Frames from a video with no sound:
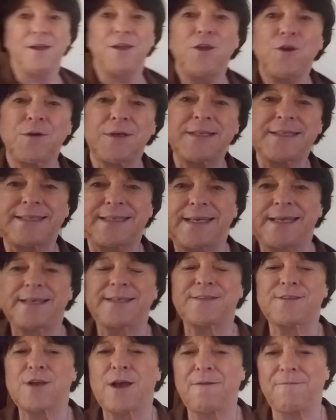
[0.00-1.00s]
You can see
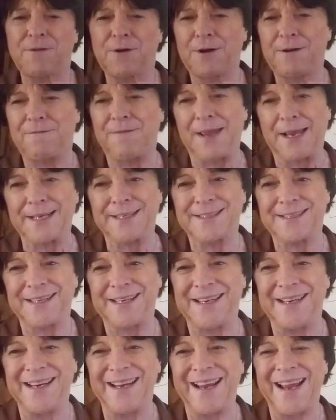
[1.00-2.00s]
it's not very fancy.
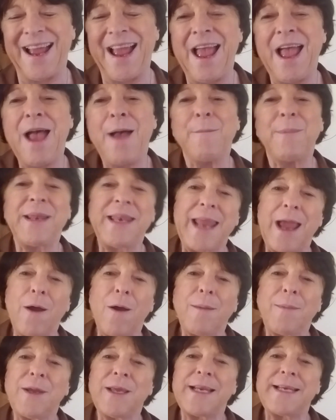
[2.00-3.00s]
But now
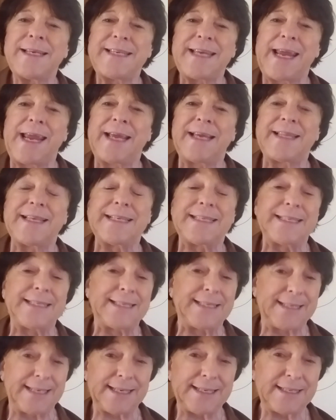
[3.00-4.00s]
I'm going to take the
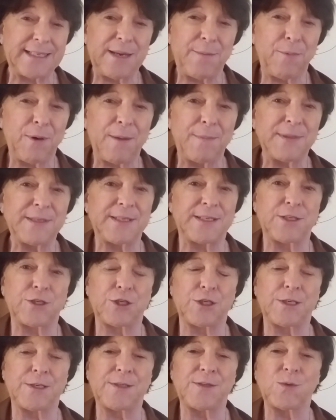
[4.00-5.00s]
60
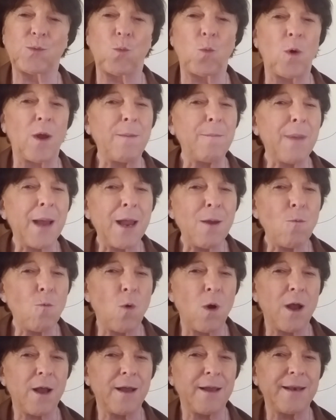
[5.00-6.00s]
prepositions one by
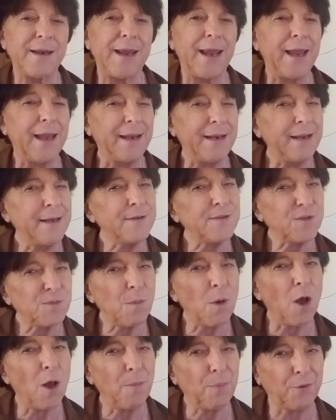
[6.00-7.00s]
one and in
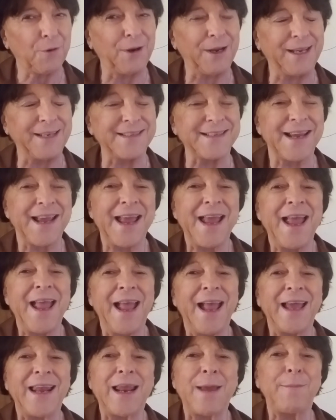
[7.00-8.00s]
small print,
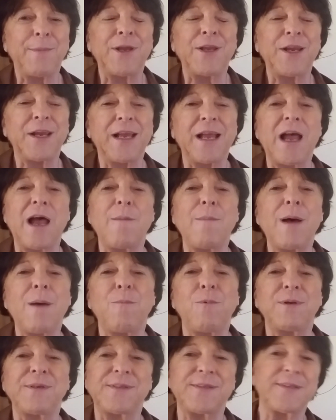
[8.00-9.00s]
and I'm going to come
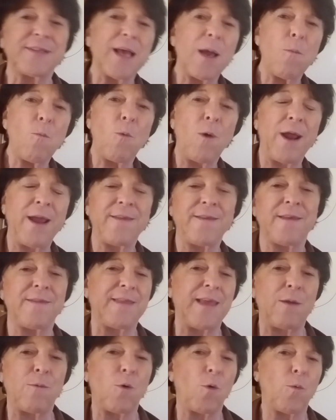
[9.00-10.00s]
up with some way that
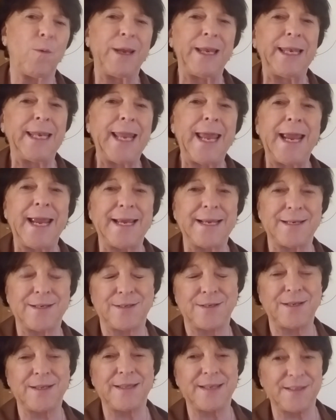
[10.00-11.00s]
they will relate
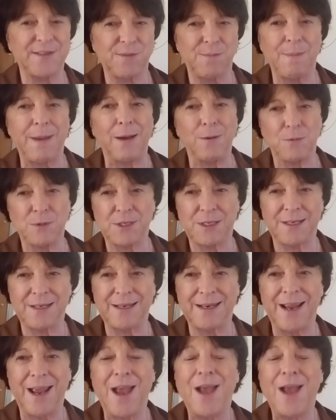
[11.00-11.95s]
to this mountain.